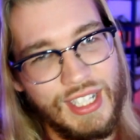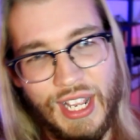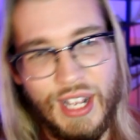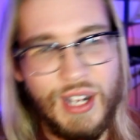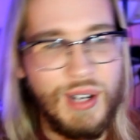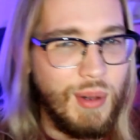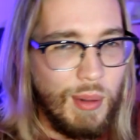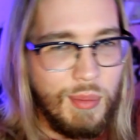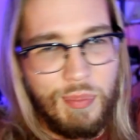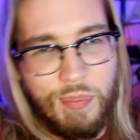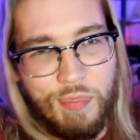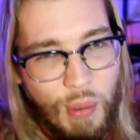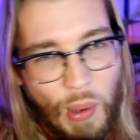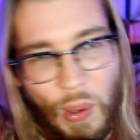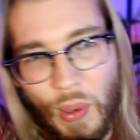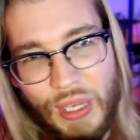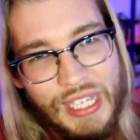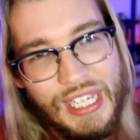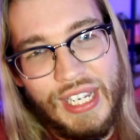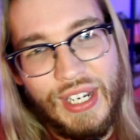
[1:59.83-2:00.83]
of t-
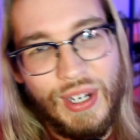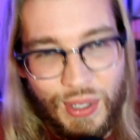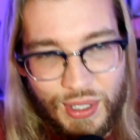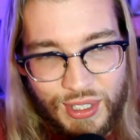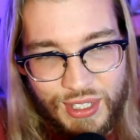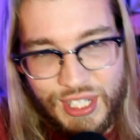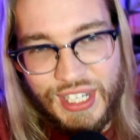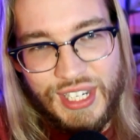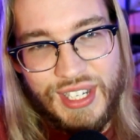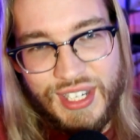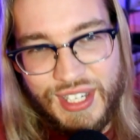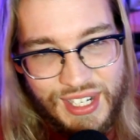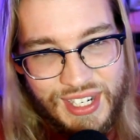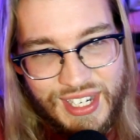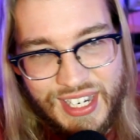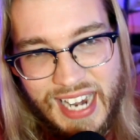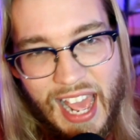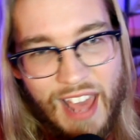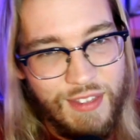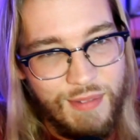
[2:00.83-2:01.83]
bullying her to, to
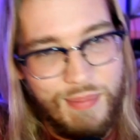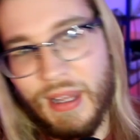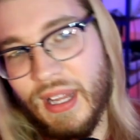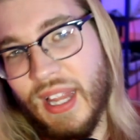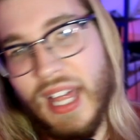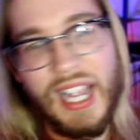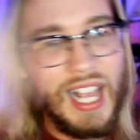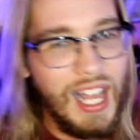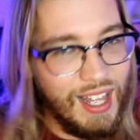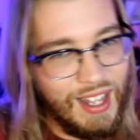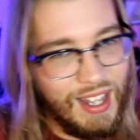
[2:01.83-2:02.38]
yeah. death, but like, ah,